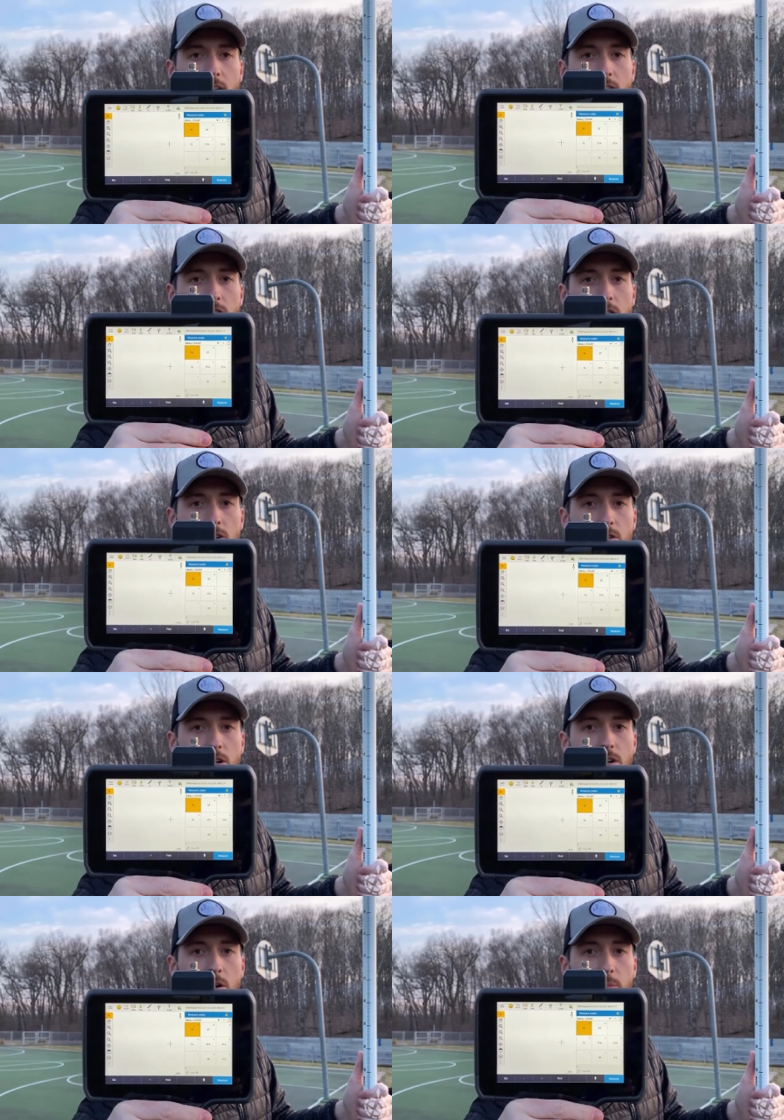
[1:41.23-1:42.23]
you can use your
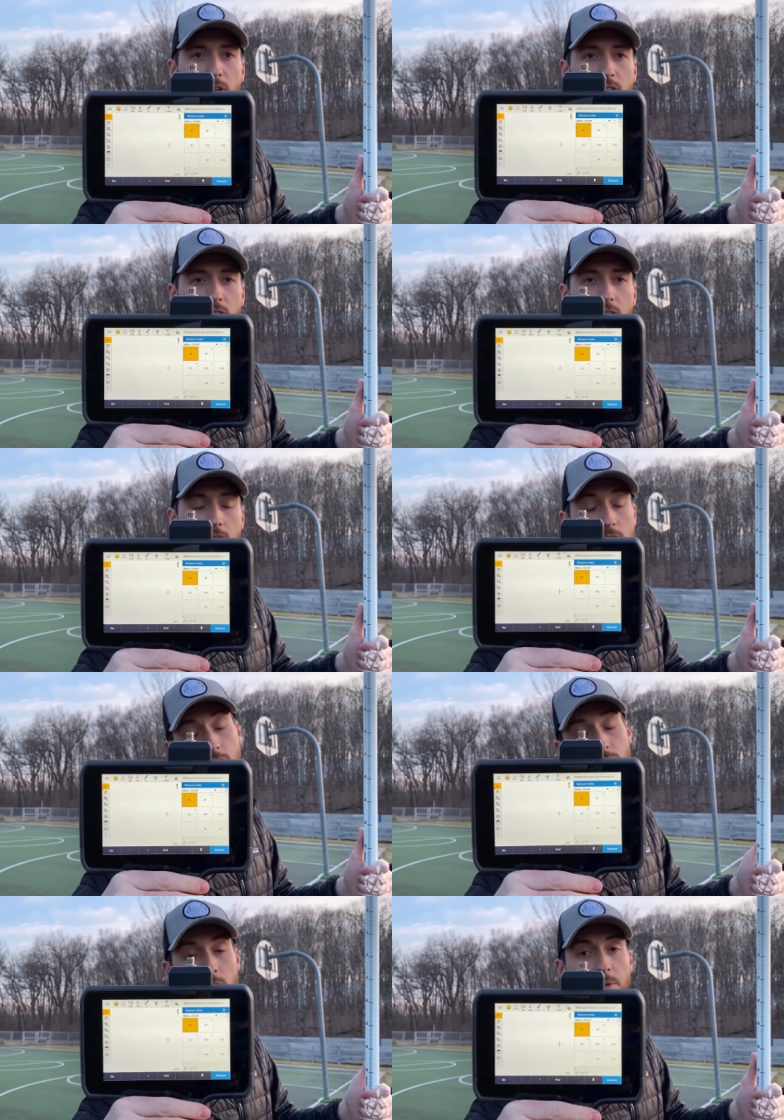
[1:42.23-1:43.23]
numbers,
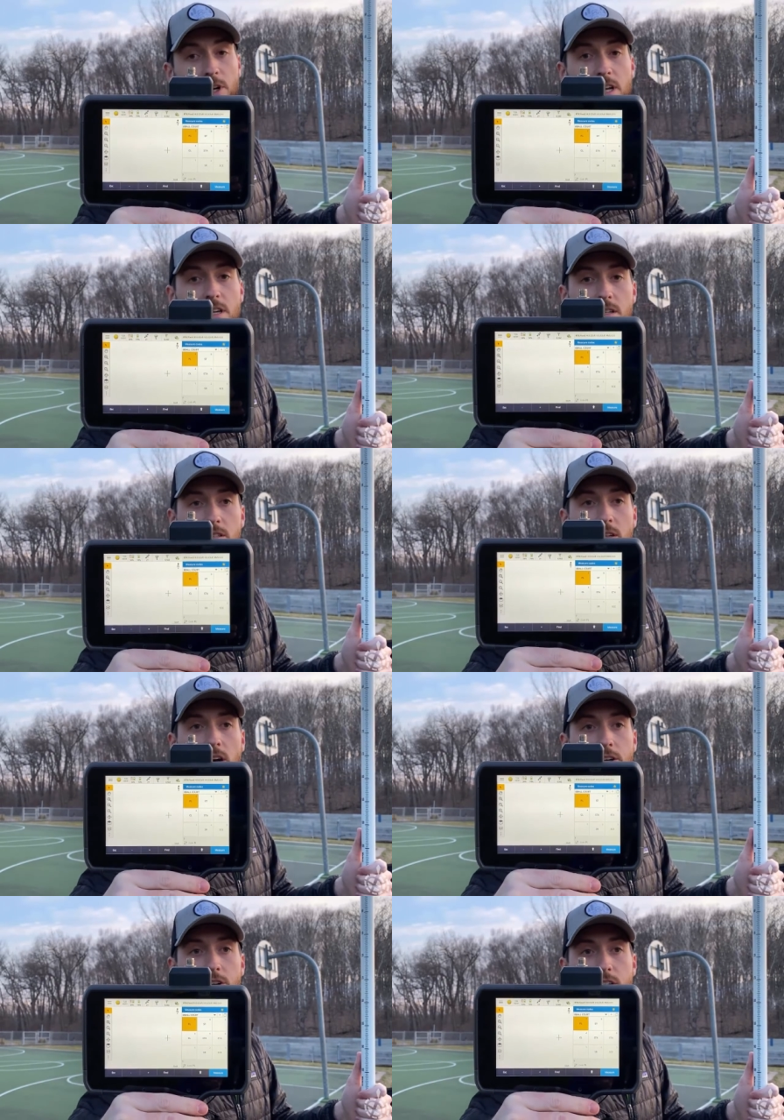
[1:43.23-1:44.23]
your number keys
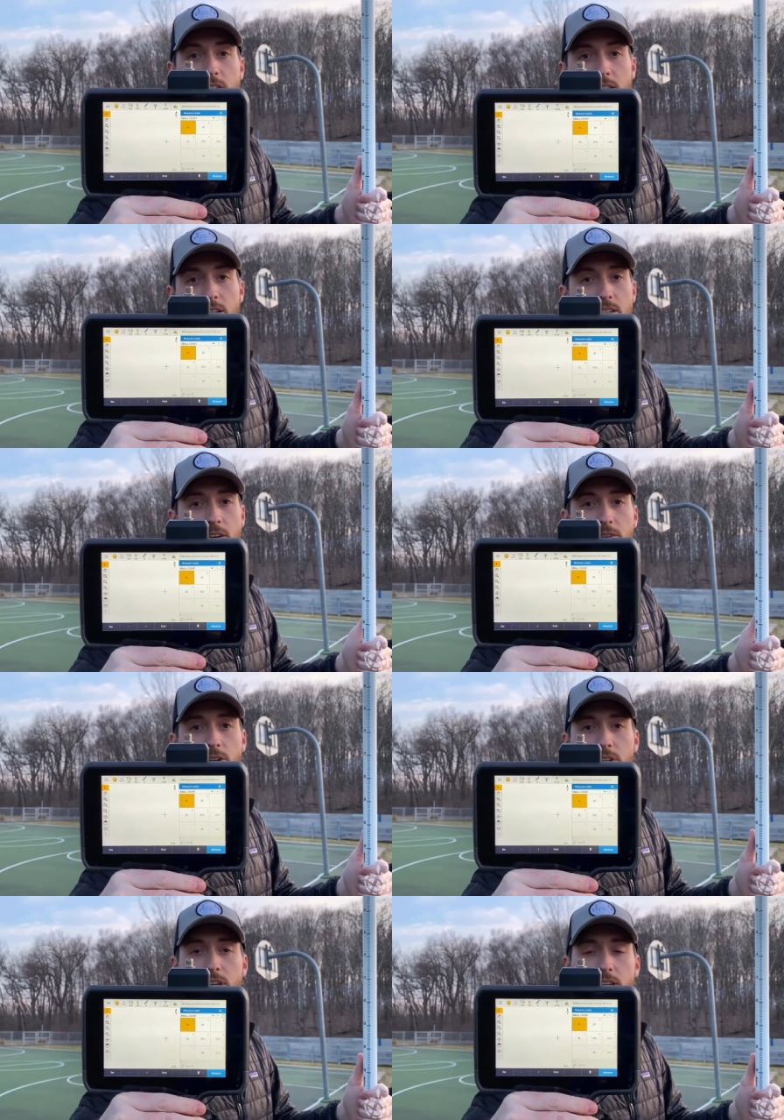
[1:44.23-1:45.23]
on your TSC7 or
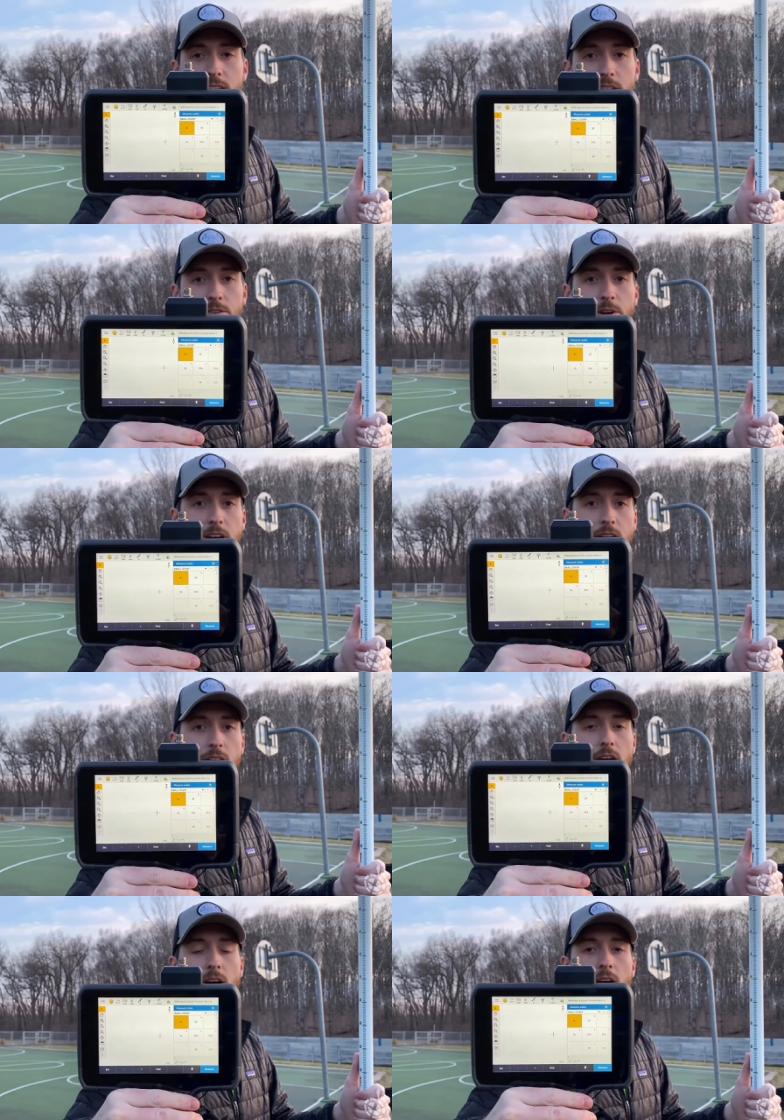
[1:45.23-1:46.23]
TSC3
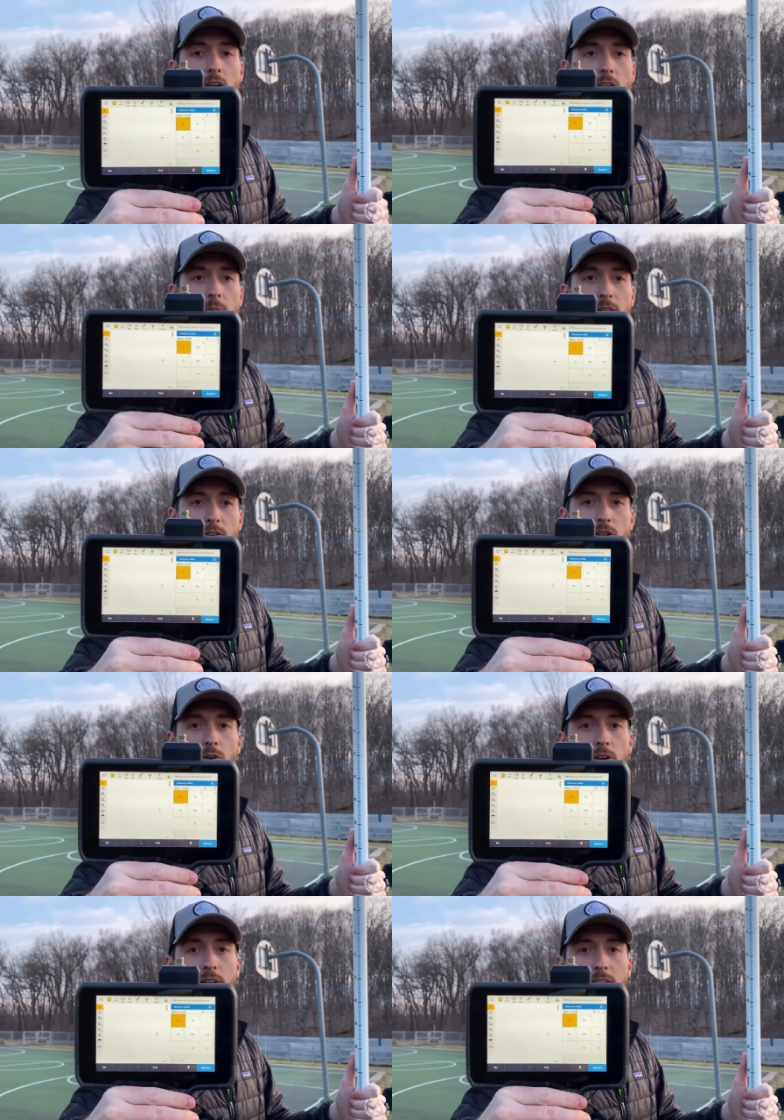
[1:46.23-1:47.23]
um, and those
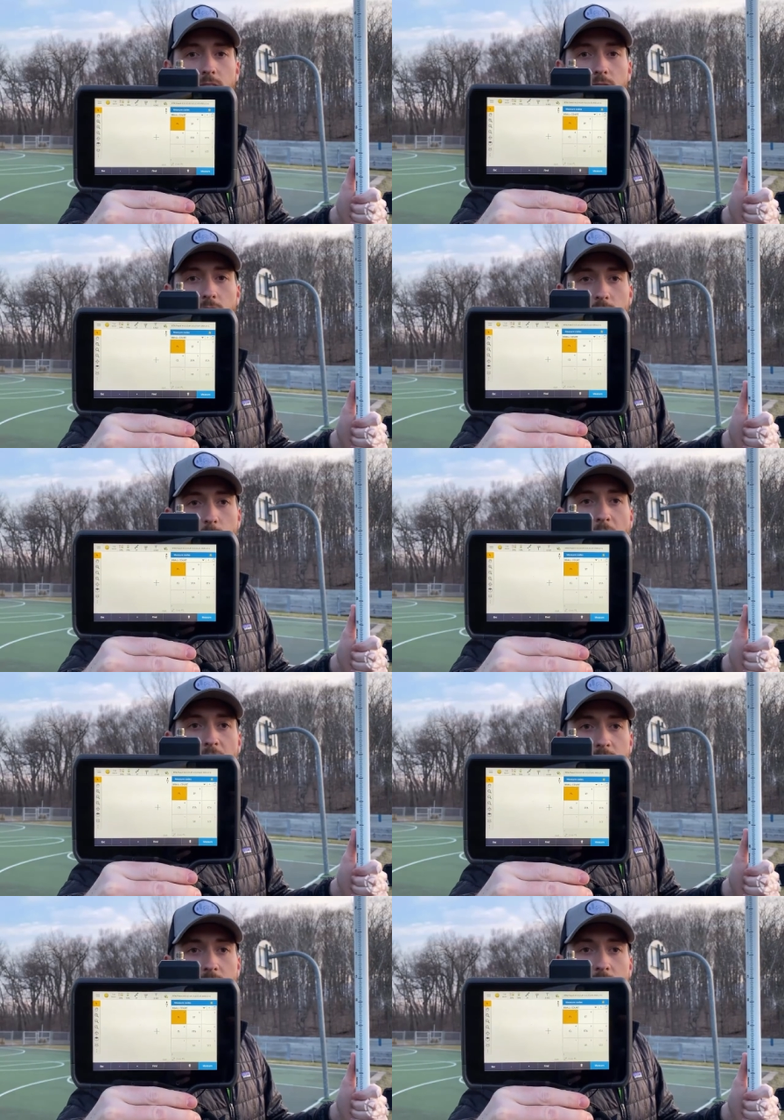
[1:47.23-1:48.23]
correlate to those
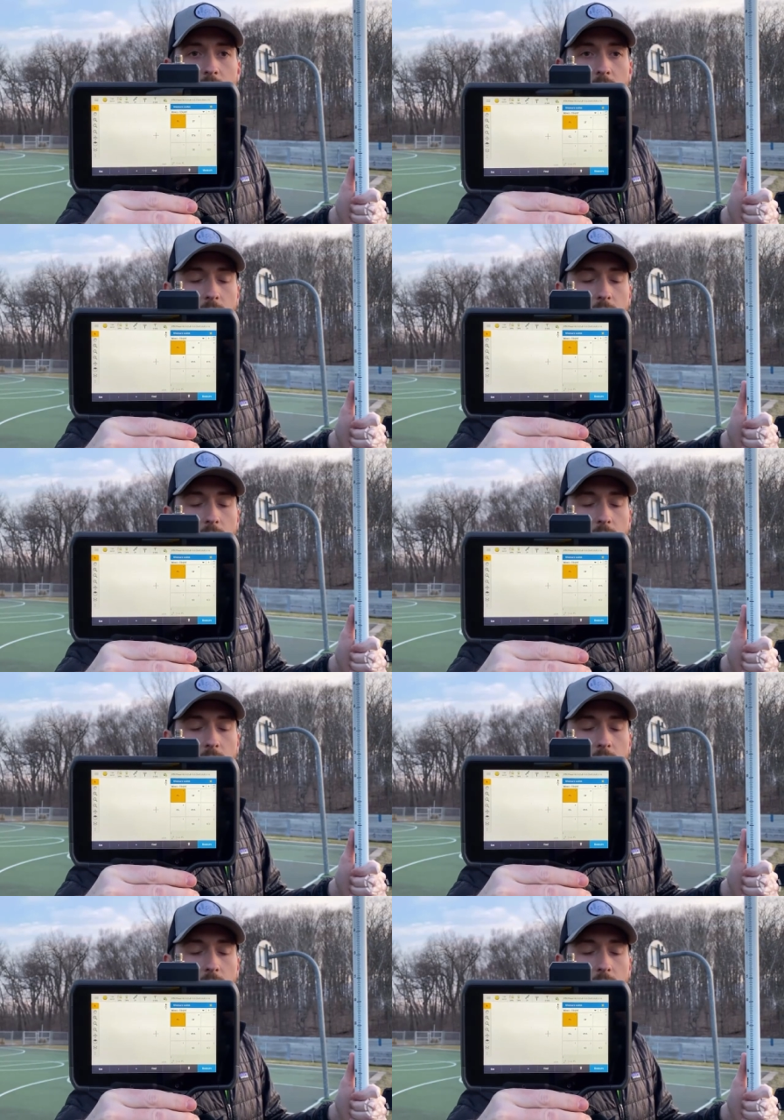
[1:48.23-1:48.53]
boxes.